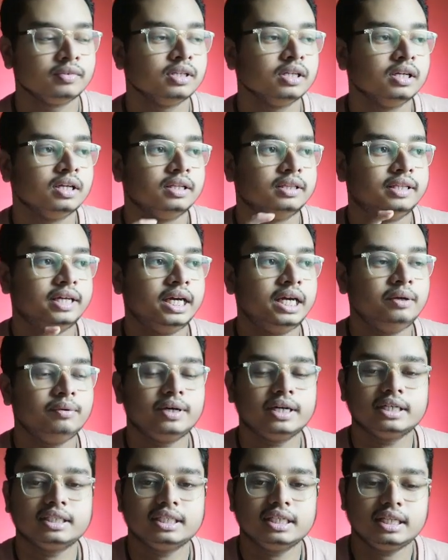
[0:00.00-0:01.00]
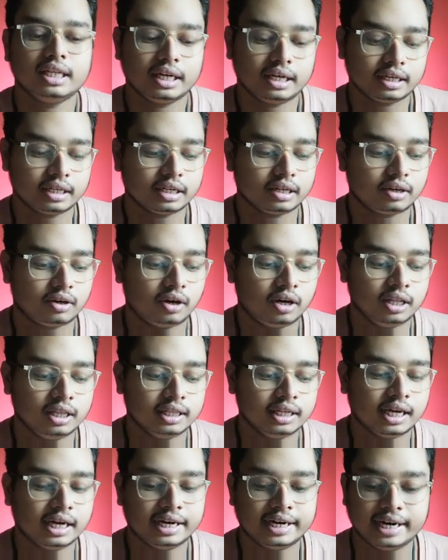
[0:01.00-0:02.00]
then you can see that all
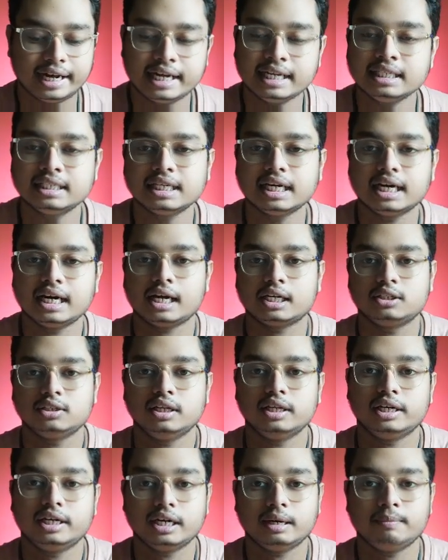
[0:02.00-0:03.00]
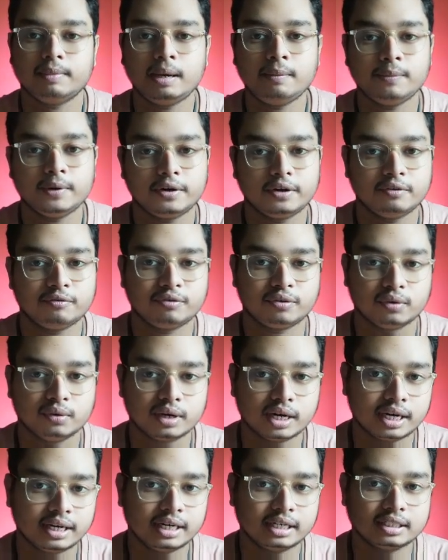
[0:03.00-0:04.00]
the range are actually determined between
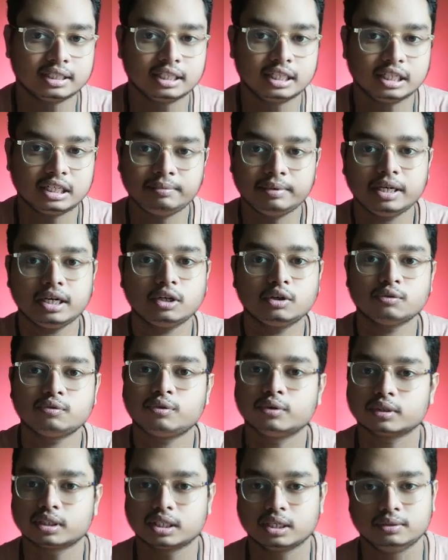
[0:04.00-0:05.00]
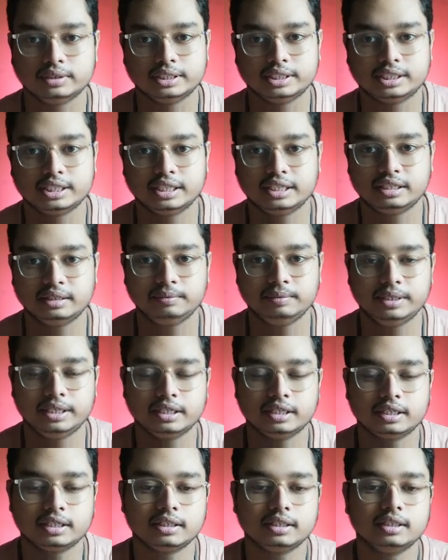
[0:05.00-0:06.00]
400 centimeter to 4000
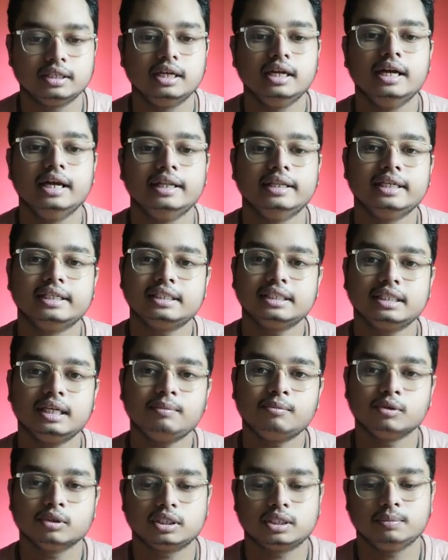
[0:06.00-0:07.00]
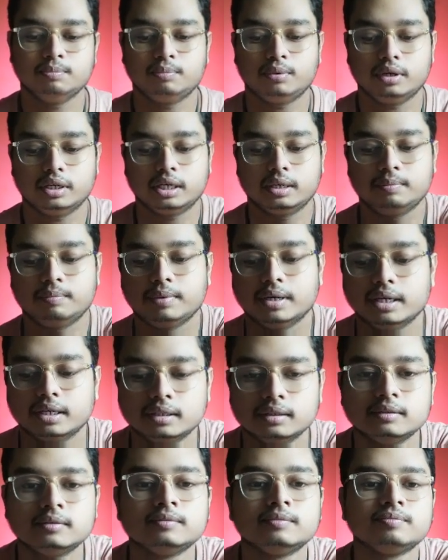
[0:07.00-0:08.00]
centimeter. This is the most important part.
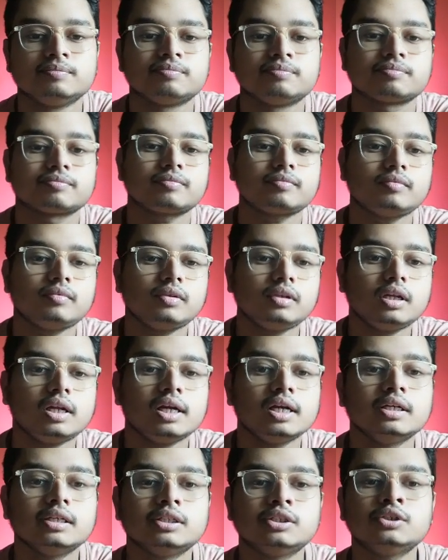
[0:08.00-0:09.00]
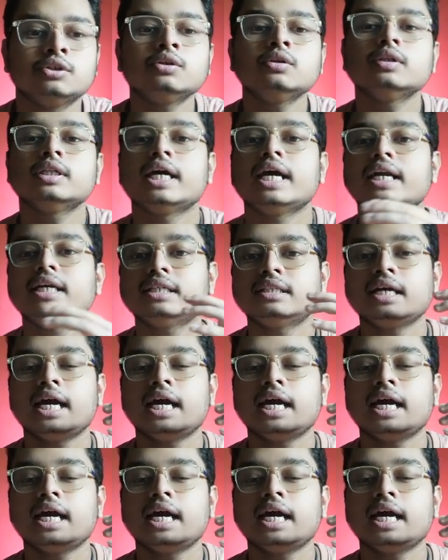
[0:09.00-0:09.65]
So there is the